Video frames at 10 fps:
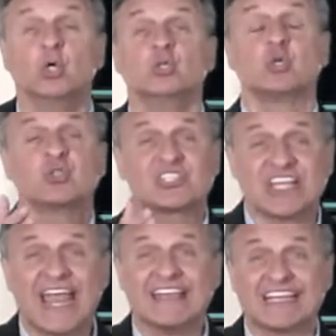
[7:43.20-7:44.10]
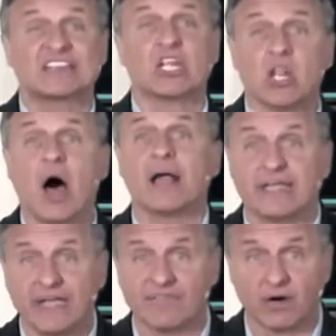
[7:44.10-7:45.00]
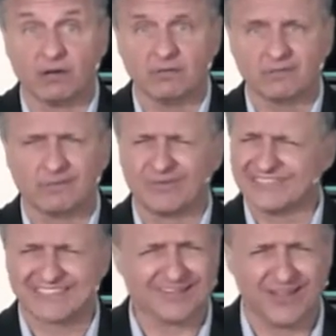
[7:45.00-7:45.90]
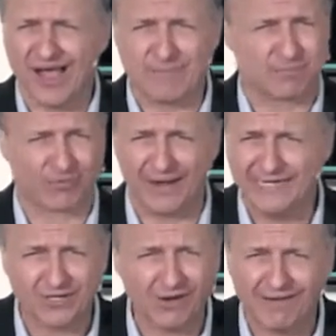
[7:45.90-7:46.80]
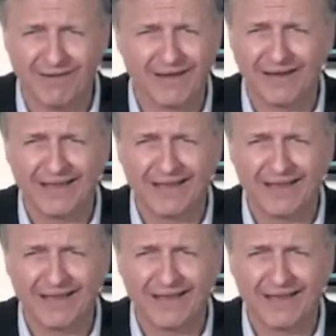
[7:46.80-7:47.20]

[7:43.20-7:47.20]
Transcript: to say that the lawgiver was the lawbreaker?